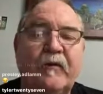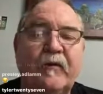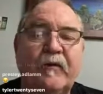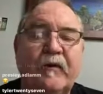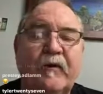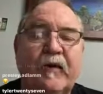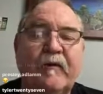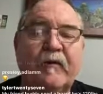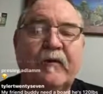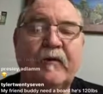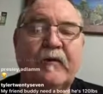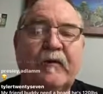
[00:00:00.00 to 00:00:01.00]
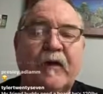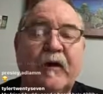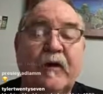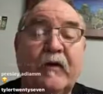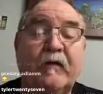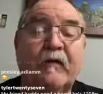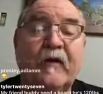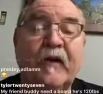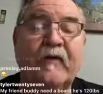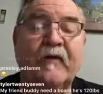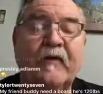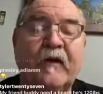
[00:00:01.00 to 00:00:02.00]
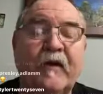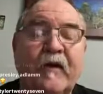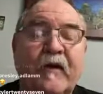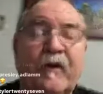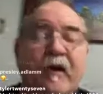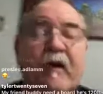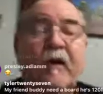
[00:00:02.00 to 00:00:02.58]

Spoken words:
and not have a stringer, but still